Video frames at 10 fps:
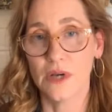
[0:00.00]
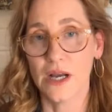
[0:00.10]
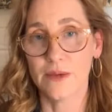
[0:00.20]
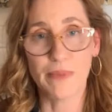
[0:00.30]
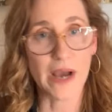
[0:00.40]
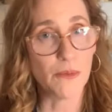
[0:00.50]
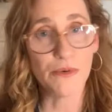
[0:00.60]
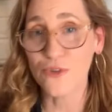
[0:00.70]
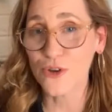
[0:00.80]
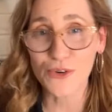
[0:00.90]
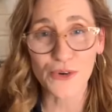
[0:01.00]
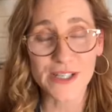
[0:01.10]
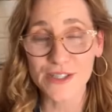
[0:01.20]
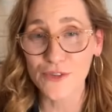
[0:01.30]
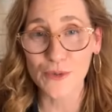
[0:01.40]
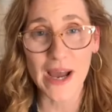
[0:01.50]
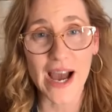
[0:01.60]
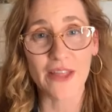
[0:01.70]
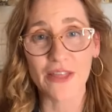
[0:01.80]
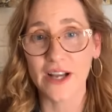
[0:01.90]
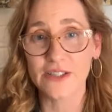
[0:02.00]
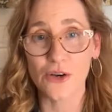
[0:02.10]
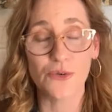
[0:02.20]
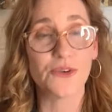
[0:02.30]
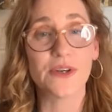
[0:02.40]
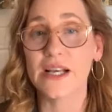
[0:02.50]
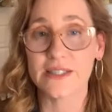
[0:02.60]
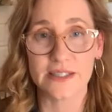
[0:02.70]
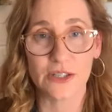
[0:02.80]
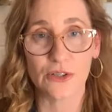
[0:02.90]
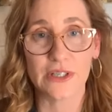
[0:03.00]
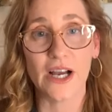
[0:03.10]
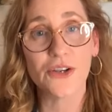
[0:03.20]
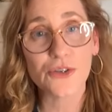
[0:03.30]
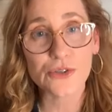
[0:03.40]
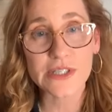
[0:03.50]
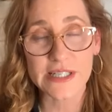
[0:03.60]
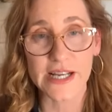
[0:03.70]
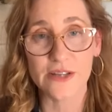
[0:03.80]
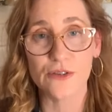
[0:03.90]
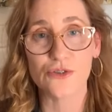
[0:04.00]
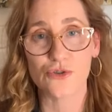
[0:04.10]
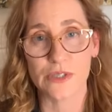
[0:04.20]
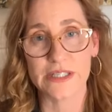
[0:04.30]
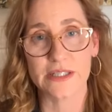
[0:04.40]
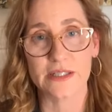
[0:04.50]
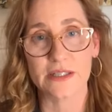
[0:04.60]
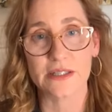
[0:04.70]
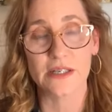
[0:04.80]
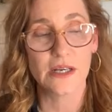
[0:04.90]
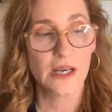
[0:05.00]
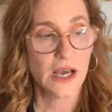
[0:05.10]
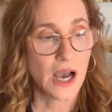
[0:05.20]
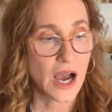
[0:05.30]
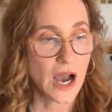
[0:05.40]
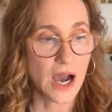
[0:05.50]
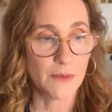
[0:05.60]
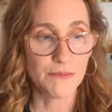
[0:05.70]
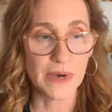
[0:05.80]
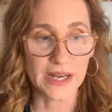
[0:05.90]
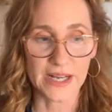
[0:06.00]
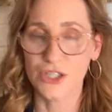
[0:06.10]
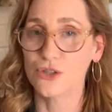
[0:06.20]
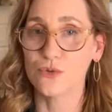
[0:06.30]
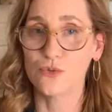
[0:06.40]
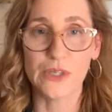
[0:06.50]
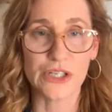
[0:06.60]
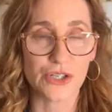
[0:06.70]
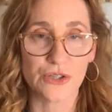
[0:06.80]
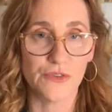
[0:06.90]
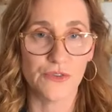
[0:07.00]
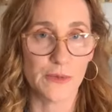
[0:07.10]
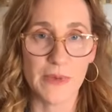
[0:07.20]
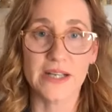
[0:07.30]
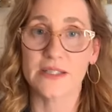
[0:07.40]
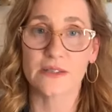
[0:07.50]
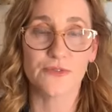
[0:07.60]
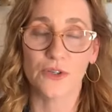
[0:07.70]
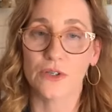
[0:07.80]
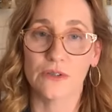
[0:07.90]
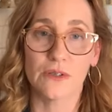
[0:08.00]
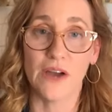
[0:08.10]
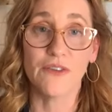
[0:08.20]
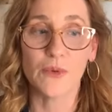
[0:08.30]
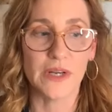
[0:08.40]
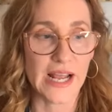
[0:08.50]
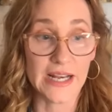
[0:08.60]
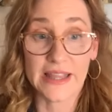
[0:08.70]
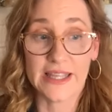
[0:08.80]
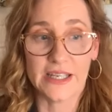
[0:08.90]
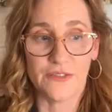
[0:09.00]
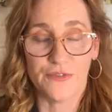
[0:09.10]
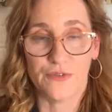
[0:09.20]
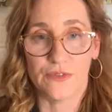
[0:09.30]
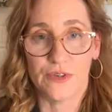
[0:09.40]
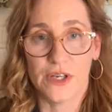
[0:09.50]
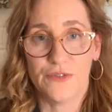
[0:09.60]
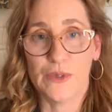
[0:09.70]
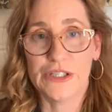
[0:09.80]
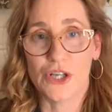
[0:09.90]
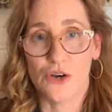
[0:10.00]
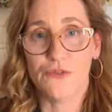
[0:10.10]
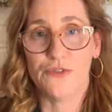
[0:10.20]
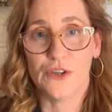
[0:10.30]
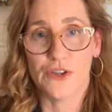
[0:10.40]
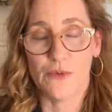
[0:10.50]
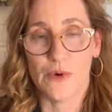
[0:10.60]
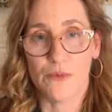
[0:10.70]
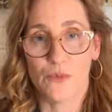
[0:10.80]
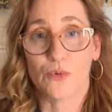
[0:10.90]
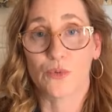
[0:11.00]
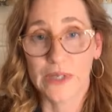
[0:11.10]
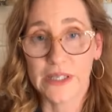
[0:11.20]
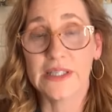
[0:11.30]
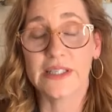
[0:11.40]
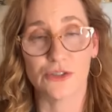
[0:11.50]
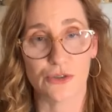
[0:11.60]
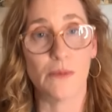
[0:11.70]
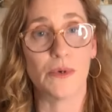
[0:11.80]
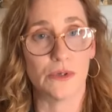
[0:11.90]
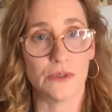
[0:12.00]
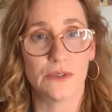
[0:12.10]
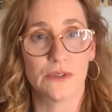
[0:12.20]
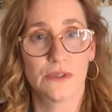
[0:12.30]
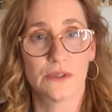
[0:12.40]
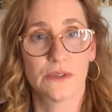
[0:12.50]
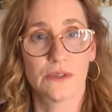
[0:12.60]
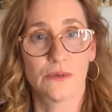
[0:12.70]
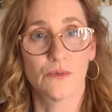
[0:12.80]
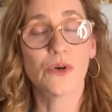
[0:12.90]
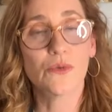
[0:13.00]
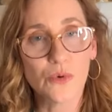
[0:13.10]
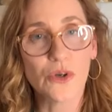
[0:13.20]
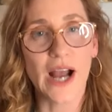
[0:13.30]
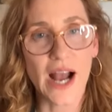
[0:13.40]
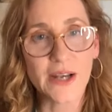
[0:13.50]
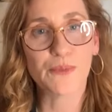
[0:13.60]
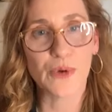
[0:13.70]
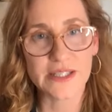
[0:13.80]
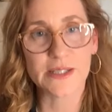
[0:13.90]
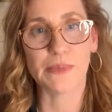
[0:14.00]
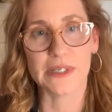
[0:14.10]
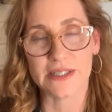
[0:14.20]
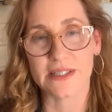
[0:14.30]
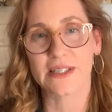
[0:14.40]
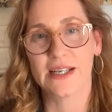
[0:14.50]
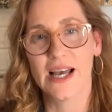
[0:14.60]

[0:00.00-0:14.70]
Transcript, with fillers: I bow before the grace of your path. I don't necessarily understand those choices, uh, but I do wish the very best for everyone. And I think if, if we don't feel that way, we're really in trouble. We're we're at a precipice.